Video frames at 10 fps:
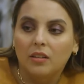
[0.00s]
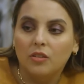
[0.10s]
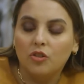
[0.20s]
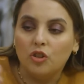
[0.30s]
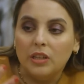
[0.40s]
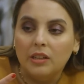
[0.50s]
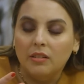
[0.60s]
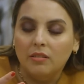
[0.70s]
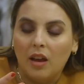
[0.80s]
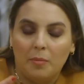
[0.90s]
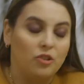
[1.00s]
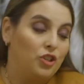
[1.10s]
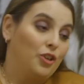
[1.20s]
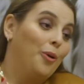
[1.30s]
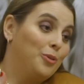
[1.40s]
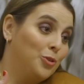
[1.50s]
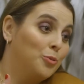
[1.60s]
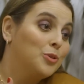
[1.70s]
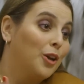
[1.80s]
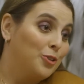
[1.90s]
she goes through
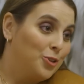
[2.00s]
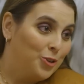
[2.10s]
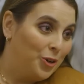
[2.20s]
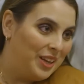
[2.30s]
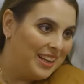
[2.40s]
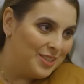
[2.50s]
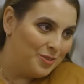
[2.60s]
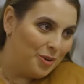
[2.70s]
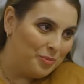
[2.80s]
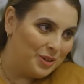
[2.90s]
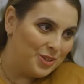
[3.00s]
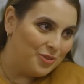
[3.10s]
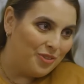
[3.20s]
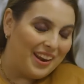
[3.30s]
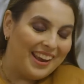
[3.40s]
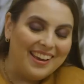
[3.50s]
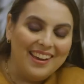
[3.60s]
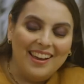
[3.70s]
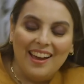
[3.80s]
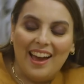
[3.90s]
such a journey, as you know, because you've read
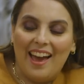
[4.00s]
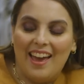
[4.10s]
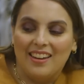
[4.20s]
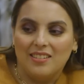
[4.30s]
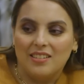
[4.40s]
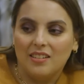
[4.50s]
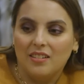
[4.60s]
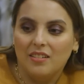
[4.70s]
it.